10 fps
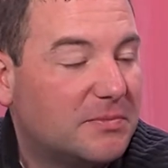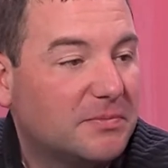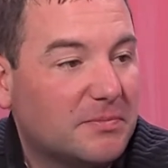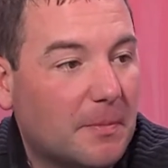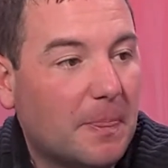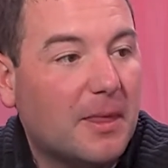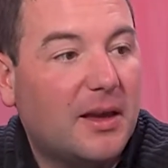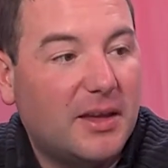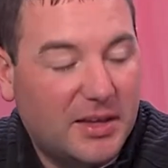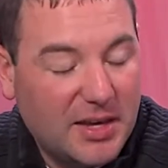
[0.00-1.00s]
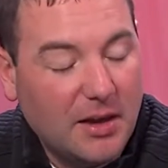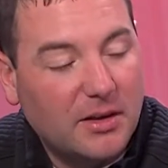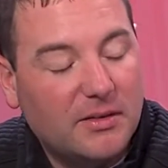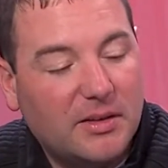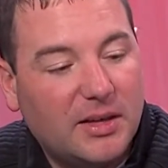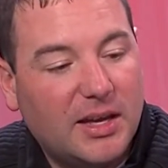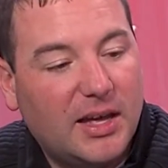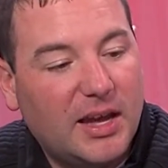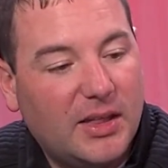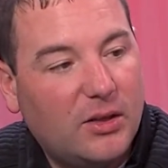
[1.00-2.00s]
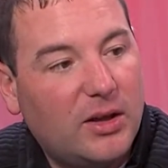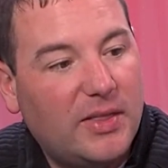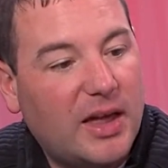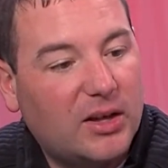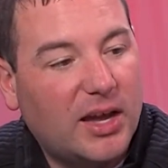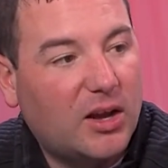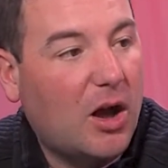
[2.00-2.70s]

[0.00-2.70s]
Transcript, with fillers: VA card, if yeah. you have a VA card. And, and that'll get